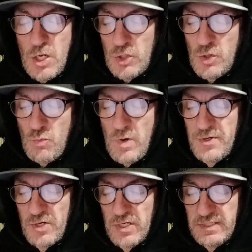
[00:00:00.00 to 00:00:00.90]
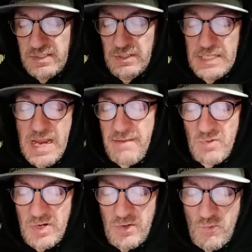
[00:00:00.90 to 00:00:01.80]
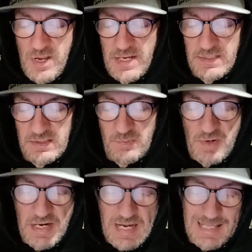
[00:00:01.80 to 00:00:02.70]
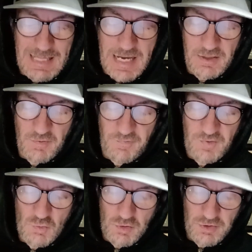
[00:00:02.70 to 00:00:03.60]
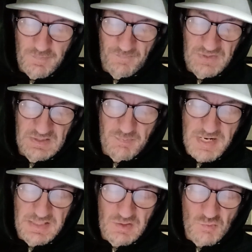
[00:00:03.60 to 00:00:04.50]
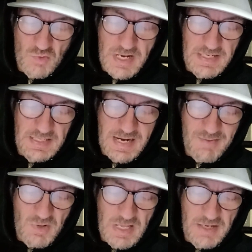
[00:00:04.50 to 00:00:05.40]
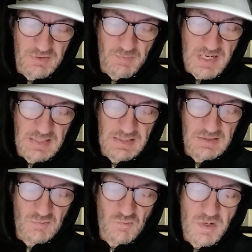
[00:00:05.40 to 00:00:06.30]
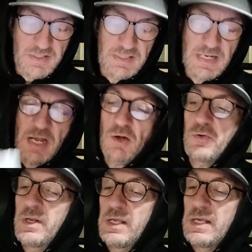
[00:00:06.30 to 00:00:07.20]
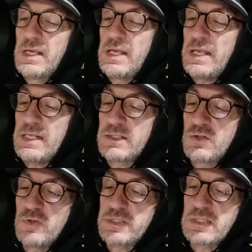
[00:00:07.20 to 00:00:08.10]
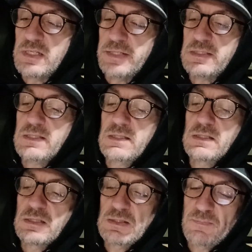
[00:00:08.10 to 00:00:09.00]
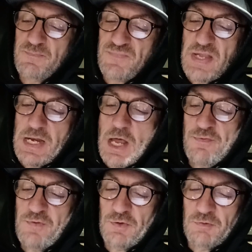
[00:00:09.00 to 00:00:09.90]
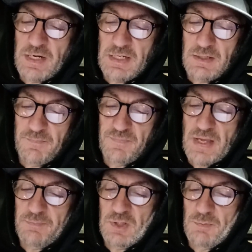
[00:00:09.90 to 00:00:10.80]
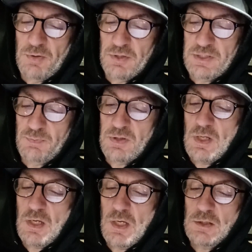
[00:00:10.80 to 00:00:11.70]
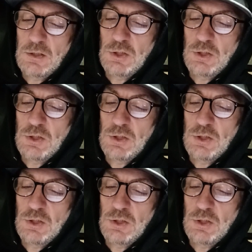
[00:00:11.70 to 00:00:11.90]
No wonder it's still yammering away despite a lack of fuel, despite the red enamel house paint that's run down into its guts. Enough already. I'm gonna pull its plug.